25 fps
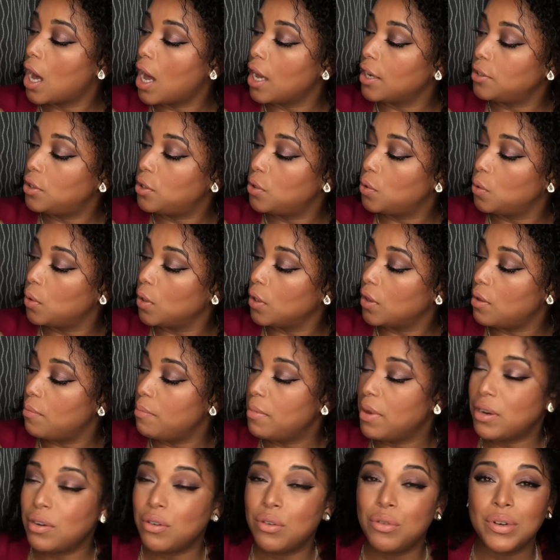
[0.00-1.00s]
contour. The
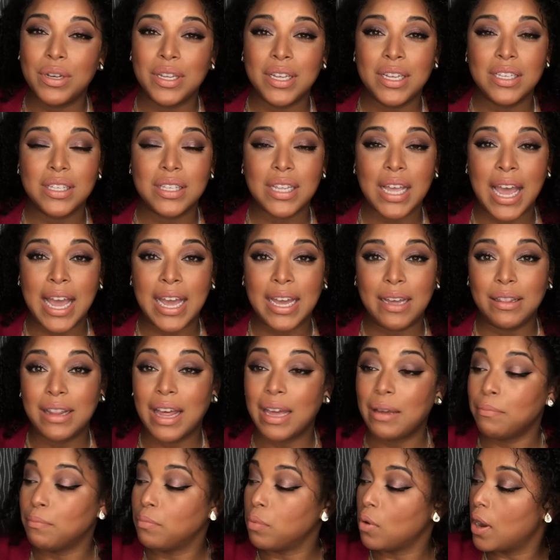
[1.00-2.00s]
middle is a
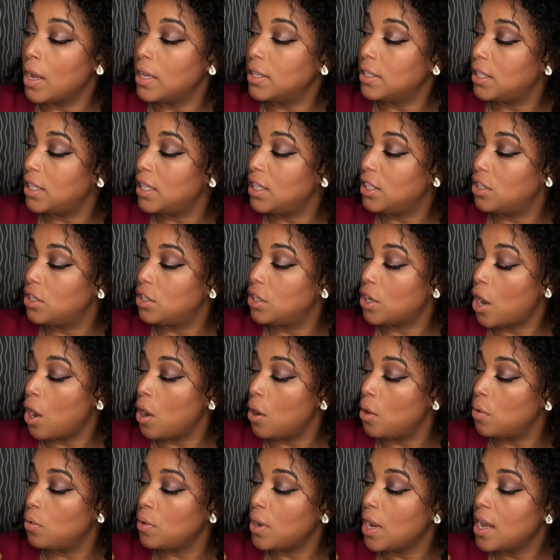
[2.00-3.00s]
like bronzy
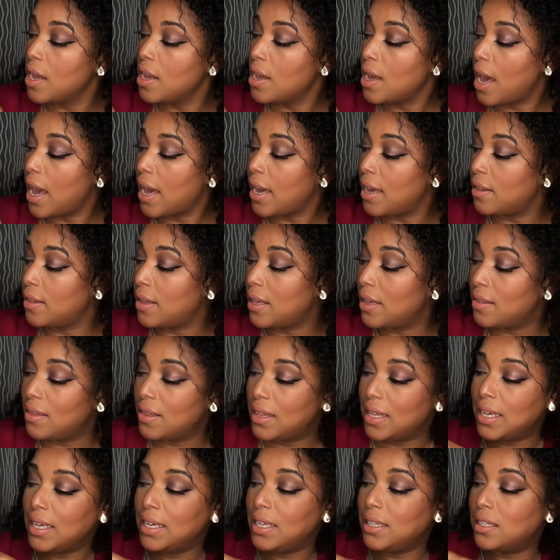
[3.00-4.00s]
tone. And then
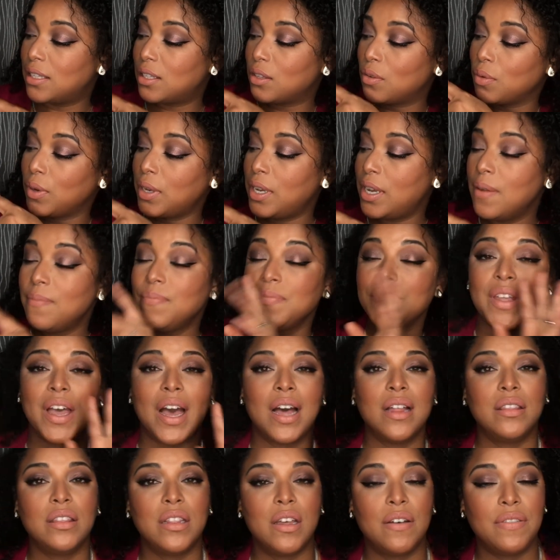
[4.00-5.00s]
these three,
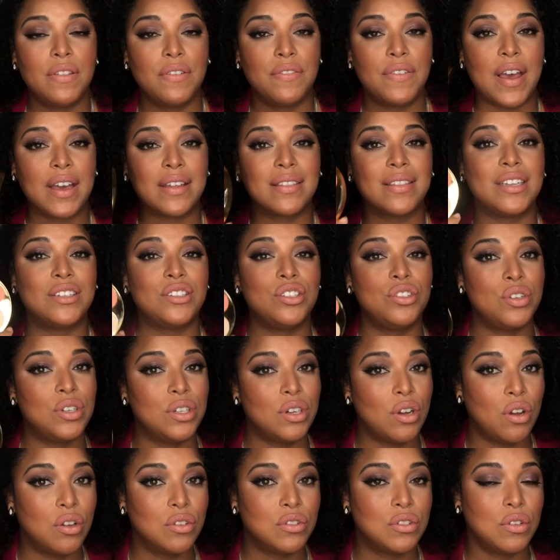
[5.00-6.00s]
I love the fact that you
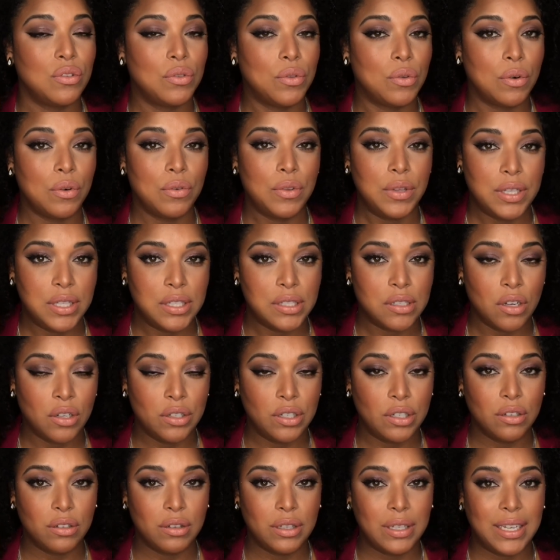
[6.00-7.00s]
can also throw these
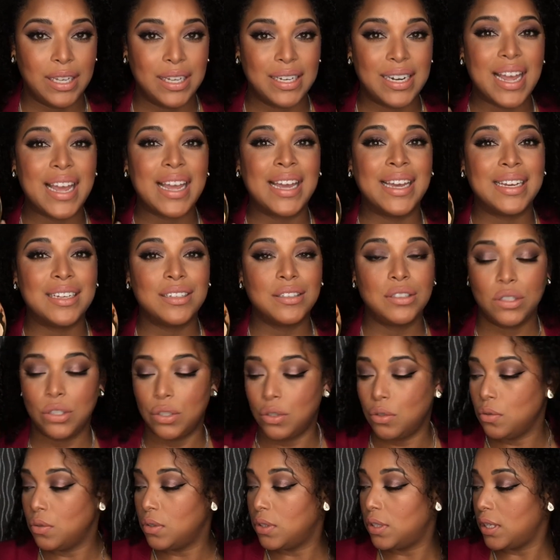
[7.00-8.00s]
on your lid and
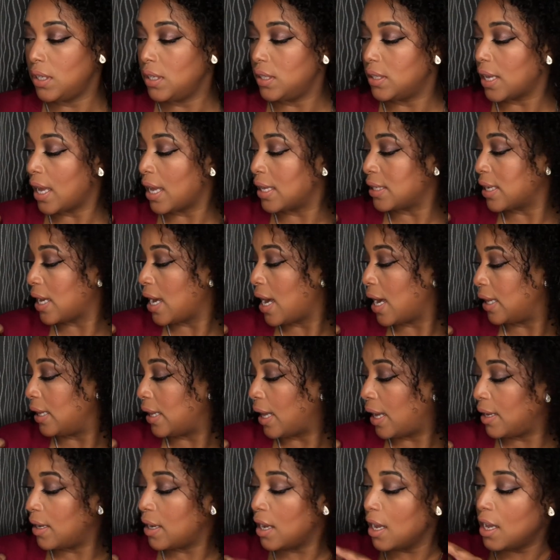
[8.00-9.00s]
use these as a
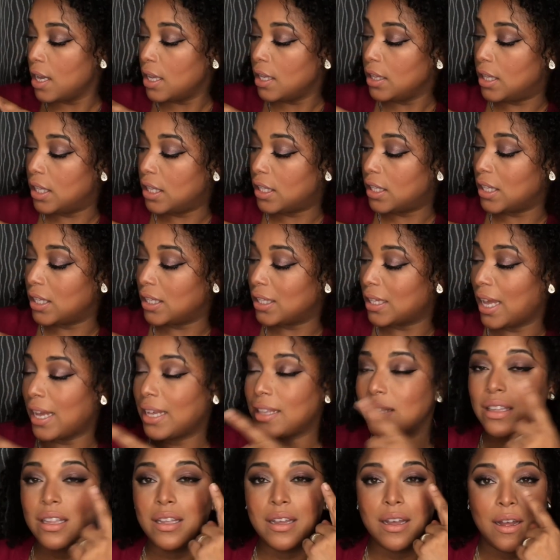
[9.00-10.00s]
highlight. This is
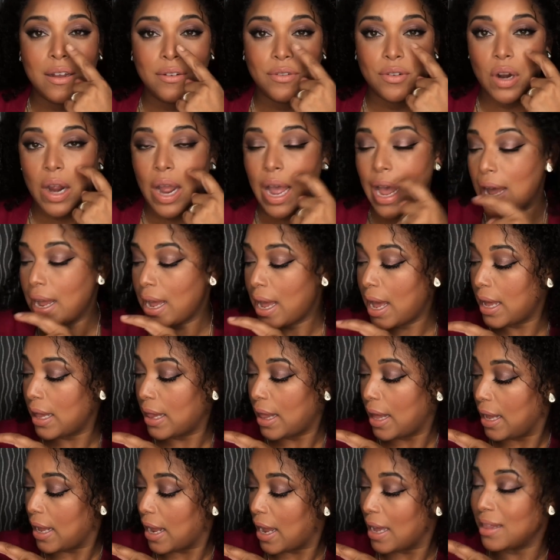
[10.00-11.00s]
like the under eye
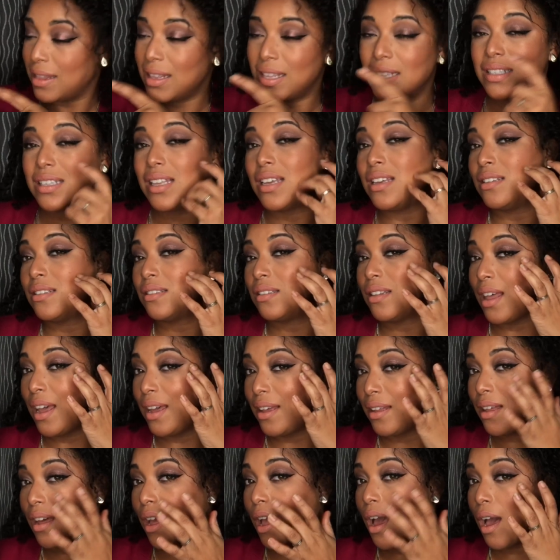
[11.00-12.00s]
highlight and this is
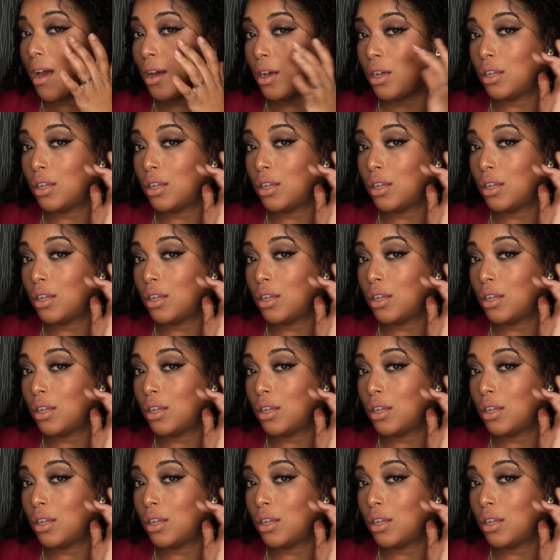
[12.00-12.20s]
like